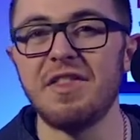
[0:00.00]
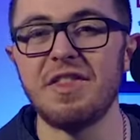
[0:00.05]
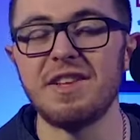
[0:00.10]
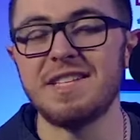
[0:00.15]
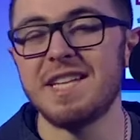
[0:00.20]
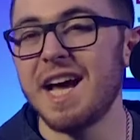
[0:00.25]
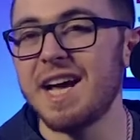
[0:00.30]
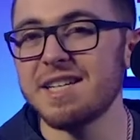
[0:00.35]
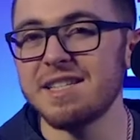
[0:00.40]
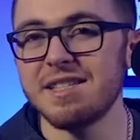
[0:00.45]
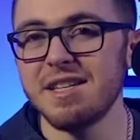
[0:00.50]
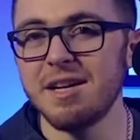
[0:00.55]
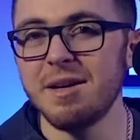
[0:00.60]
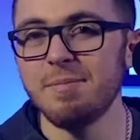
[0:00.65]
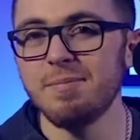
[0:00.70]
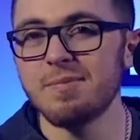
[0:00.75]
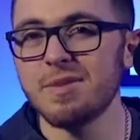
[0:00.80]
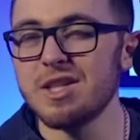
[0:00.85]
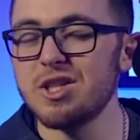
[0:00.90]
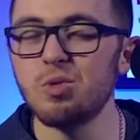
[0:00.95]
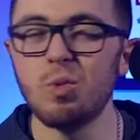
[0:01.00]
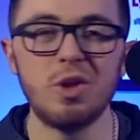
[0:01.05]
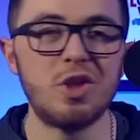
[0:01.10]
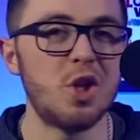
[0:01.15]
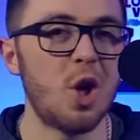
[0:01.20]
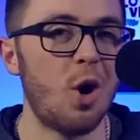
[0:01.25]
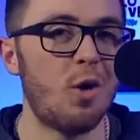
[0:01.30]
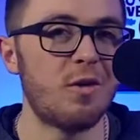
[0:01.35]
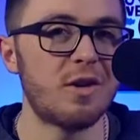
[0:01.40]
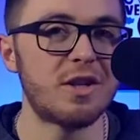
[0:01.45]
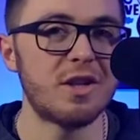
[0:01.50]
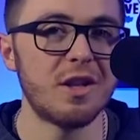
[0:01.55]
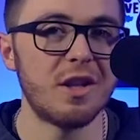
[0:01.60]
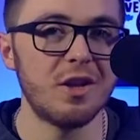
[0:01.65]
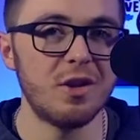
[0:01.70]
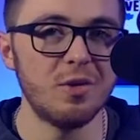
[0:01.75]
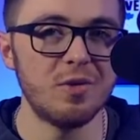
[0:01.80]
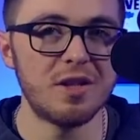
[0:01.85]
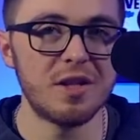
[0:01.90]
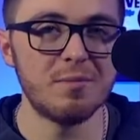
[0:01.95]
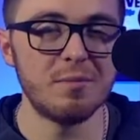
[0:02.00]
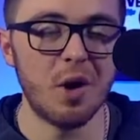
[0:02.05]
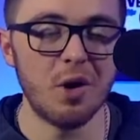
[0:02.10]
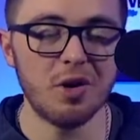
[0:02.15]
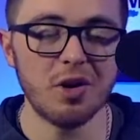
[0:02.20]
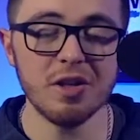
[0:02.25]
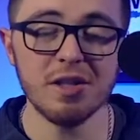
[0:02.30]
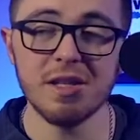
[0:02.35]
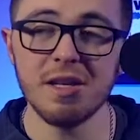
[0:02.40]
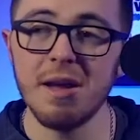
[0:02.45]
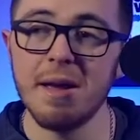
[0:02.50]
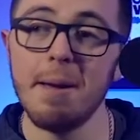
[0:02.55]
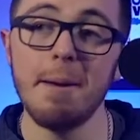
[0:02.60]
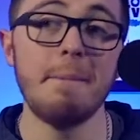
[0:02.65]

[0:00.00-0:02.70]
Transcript: get the Tesla switch over to the Lucid Motors?